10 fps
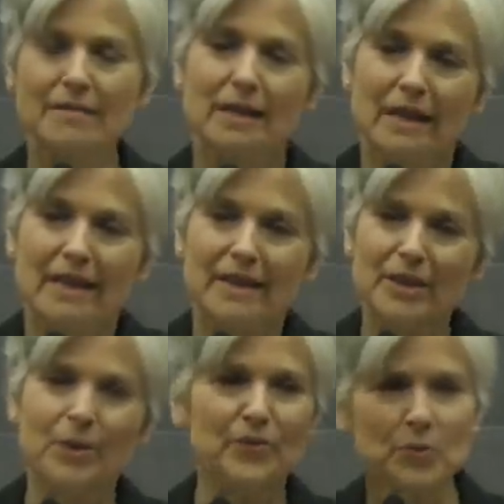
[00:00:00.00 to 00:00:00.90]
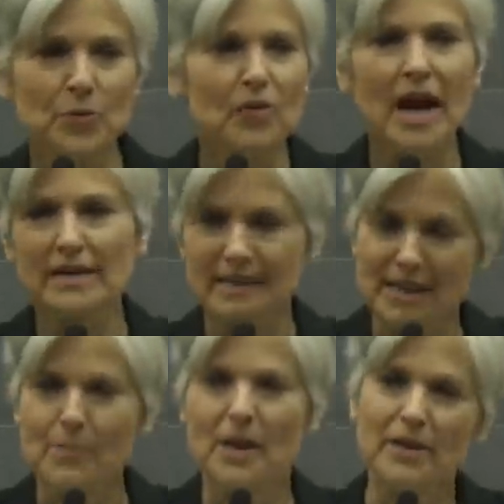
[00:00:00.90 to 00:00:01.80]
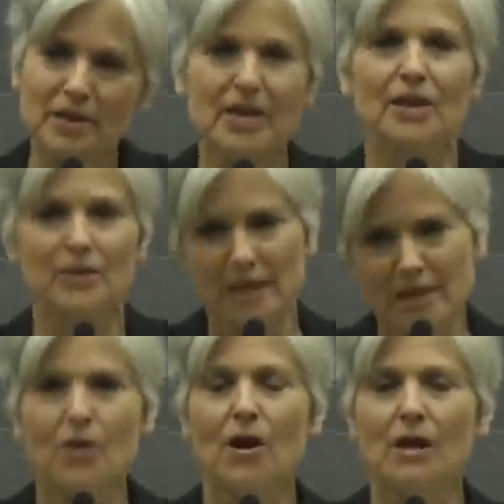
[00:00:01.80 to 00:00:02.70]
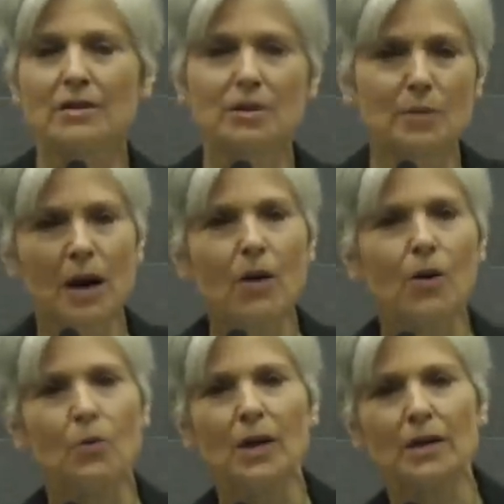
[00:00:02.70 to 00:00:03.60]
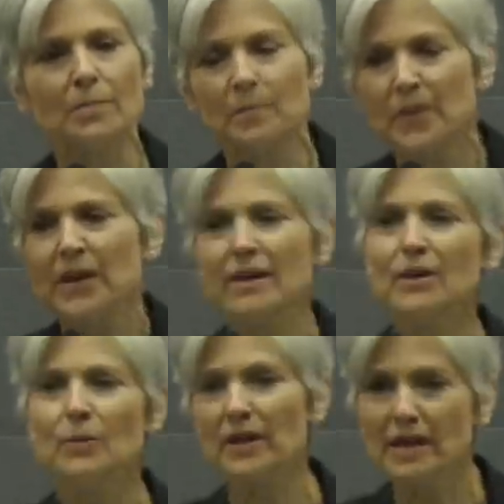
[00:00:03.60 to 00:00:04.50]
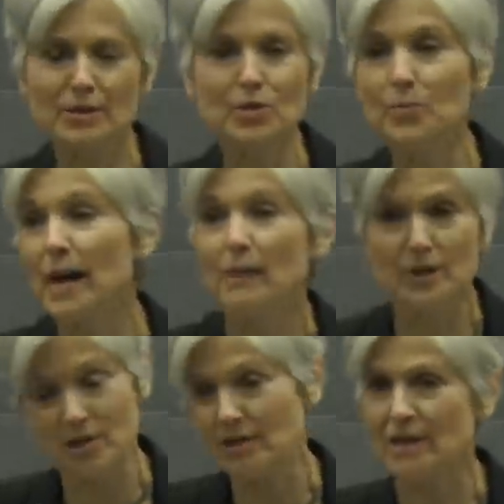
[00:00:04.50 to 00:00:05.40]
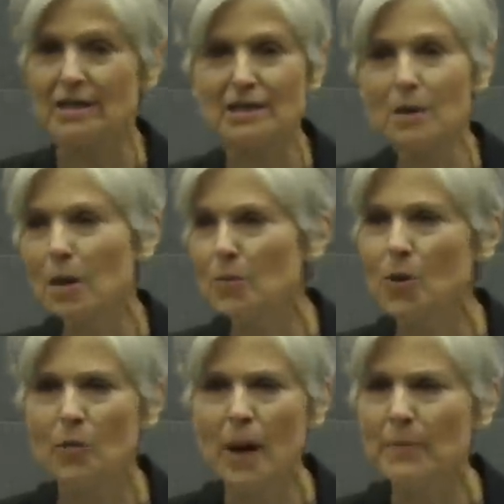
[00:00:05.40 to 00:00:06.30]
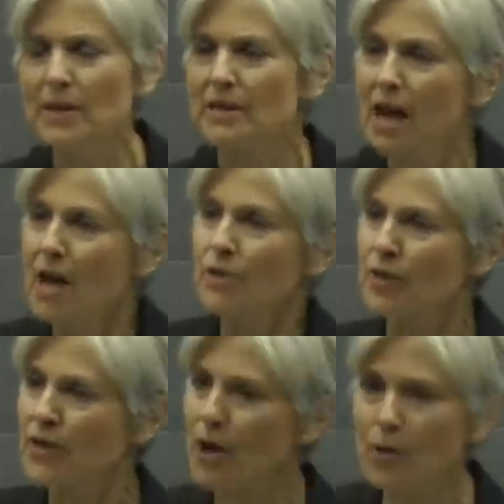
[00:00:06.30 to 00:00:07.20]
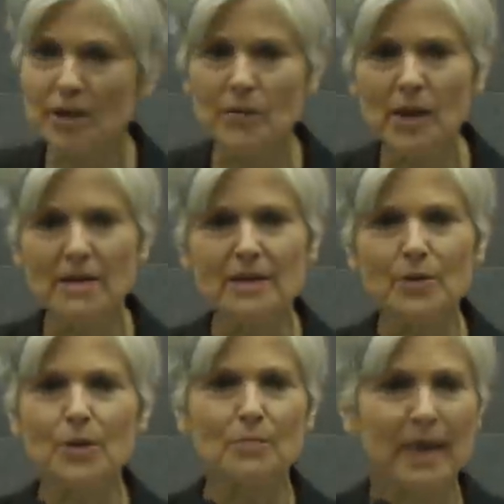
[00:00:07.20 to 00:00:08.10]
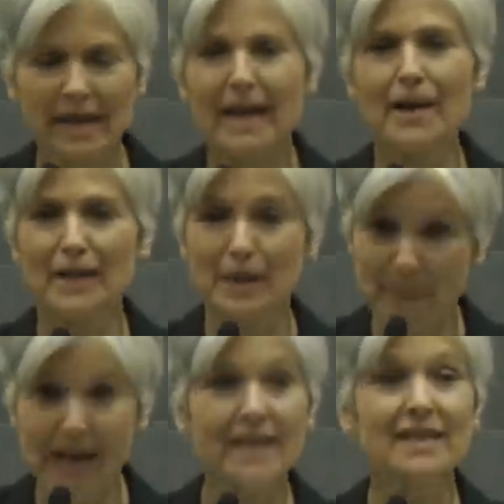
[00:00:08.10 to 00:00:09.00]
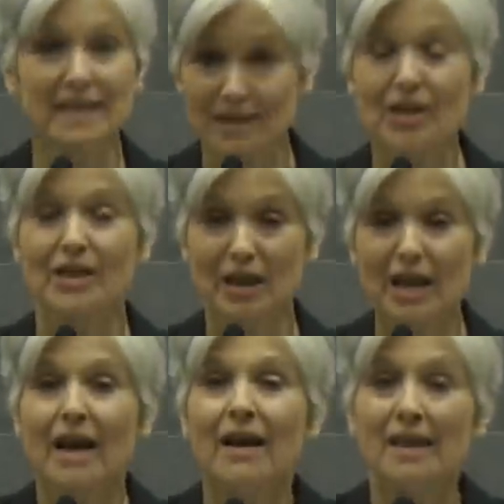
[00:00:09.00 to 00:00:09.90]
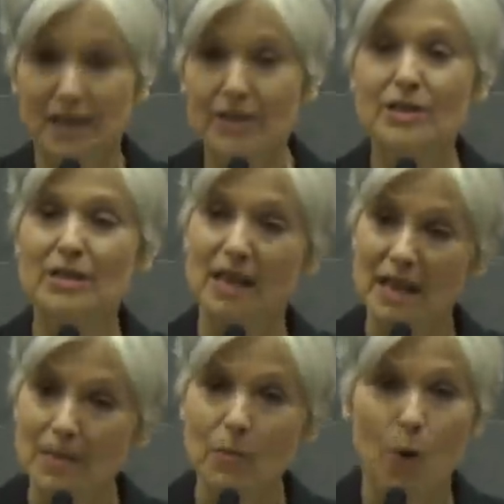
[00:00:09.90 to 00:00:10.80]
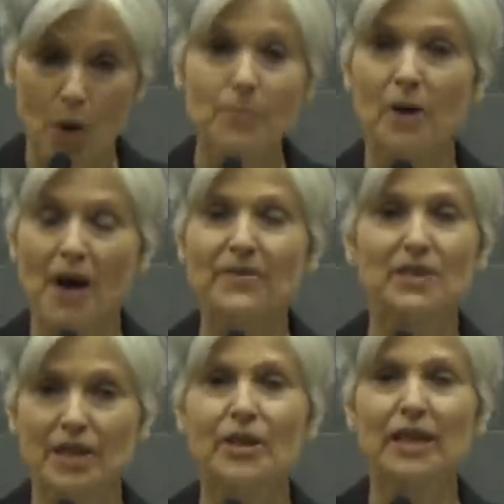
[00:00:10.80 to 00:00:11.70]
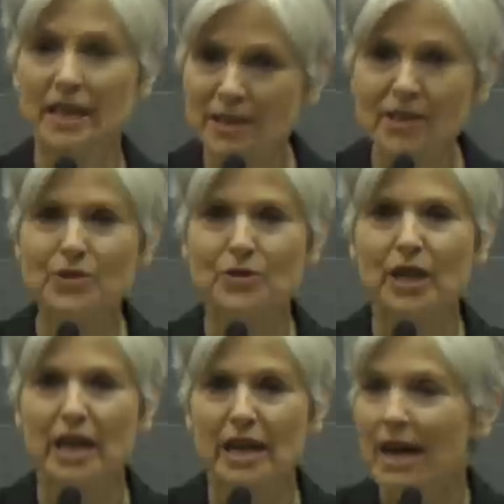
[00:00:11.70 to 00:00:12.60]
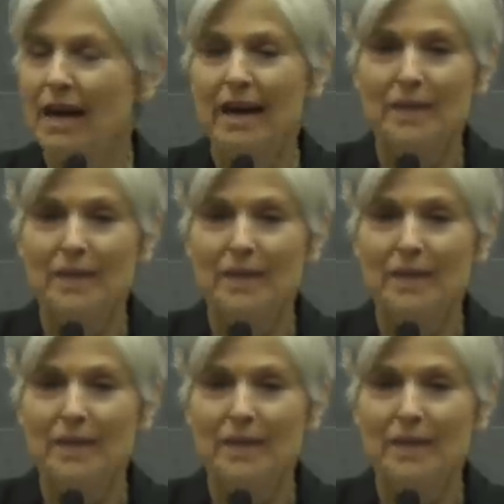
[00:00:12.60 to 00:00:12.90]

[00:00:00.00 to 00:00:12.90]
And you know, if you move on to some other terrorist cause tomorrow, well, you know, well, that's too bad. We just get to sell more weapons. So the only ones who are making out like bandits here is the war profiteering industry.